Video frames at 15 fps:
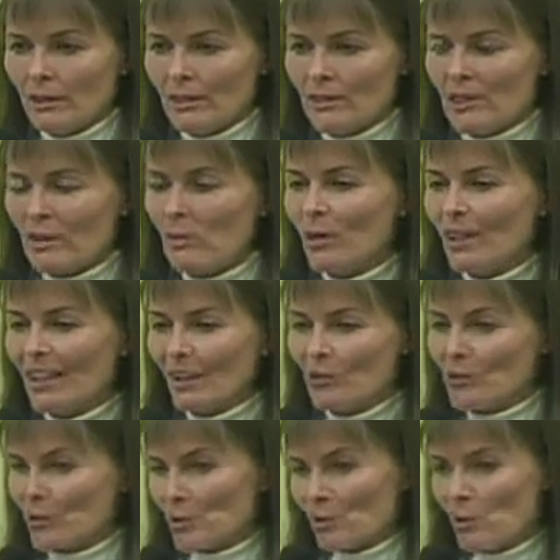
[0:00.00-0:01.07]
someone
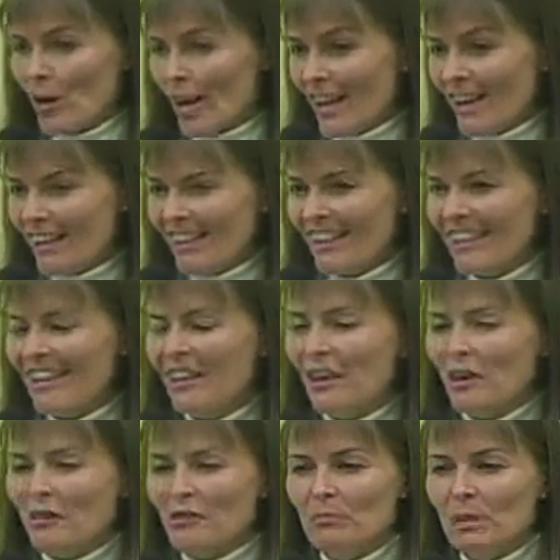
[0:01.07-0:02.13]
else's way
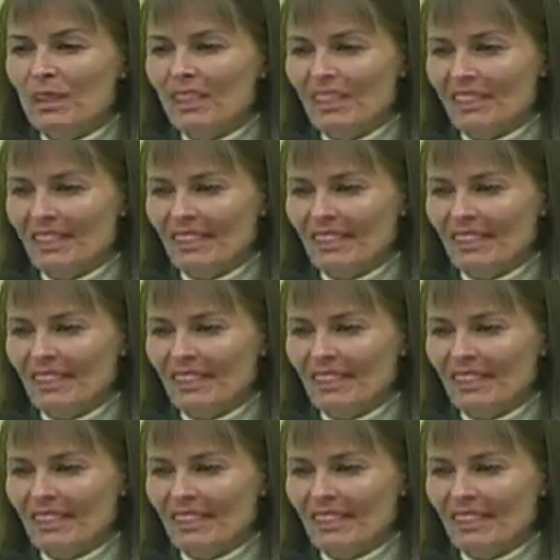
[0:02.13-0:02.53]
mm-hmm. of being.